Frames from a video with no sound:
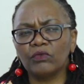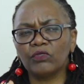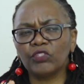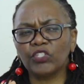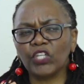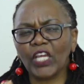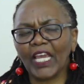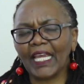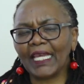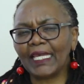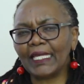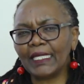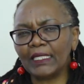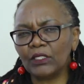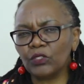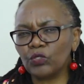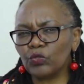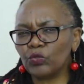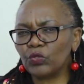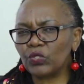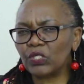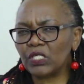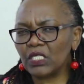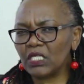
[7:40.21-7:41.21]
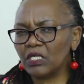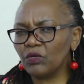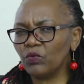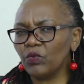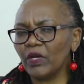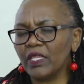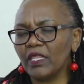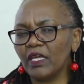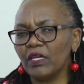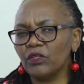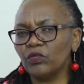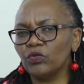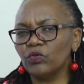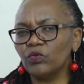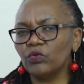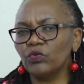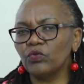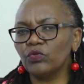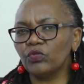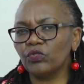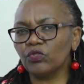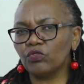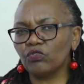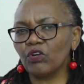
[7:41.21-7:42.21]
checking to see whether
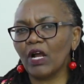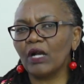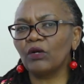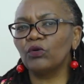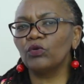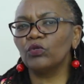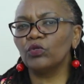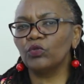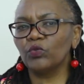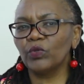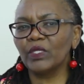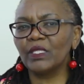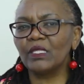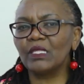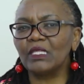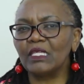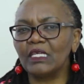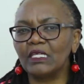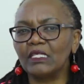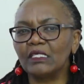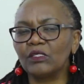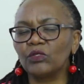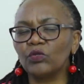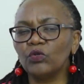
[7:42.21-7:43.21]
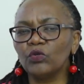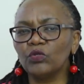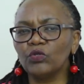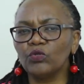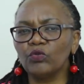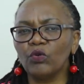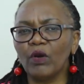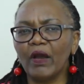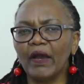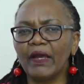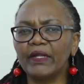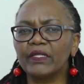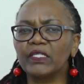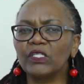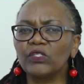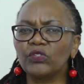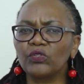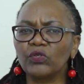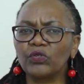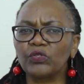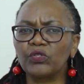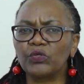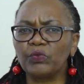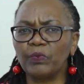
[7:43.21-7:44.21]
you struggle with this, go to our
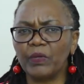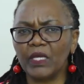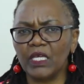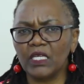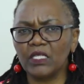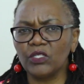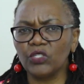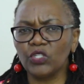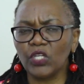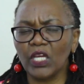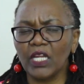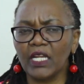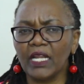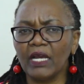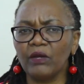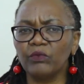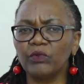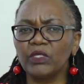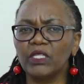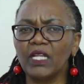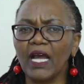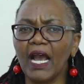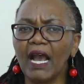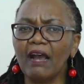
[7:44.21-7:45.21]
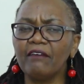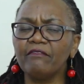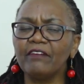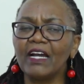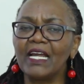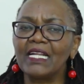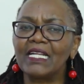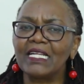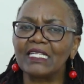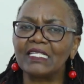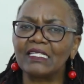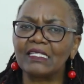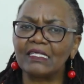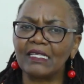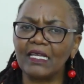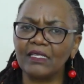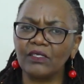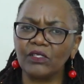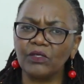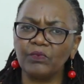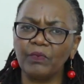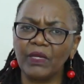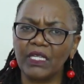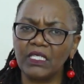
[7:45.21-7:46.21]
resource page, and I will have an
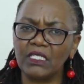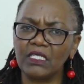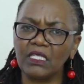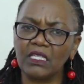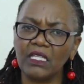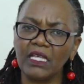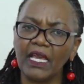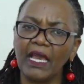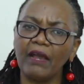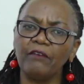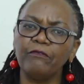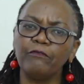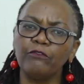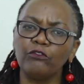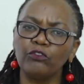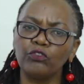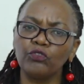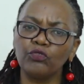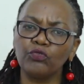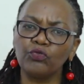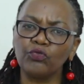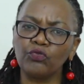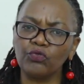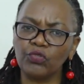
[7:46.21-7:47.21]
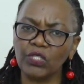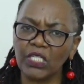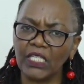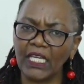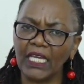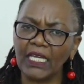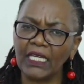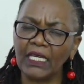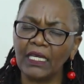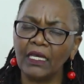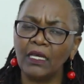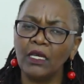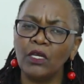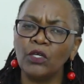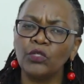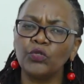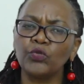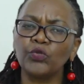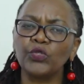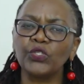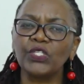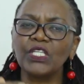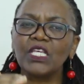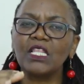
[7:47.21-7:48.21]
assessment there for you to take
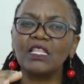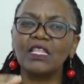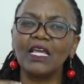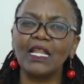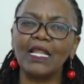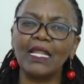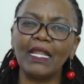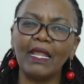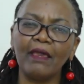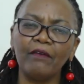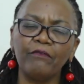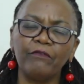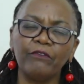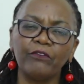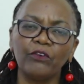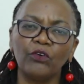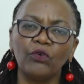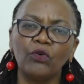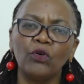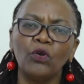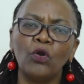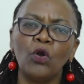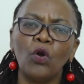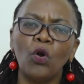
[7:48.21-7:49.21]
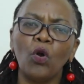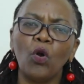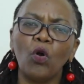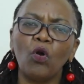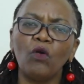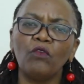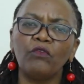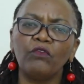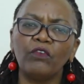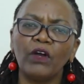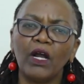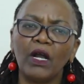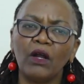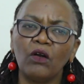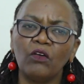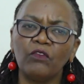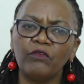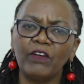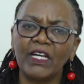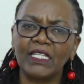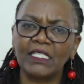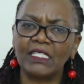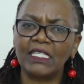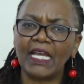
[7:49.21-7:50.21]
to see the level
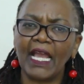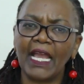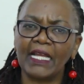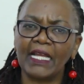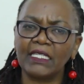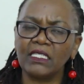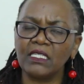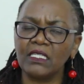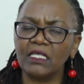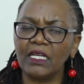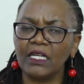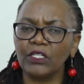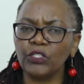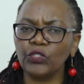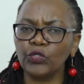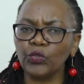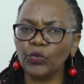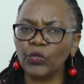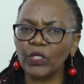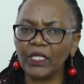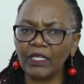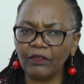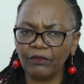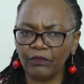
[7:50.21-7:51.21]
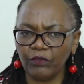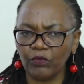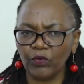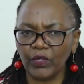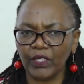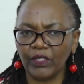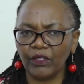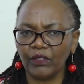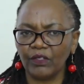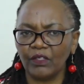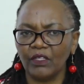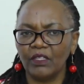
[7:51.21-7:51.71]
of anxiety that you live with.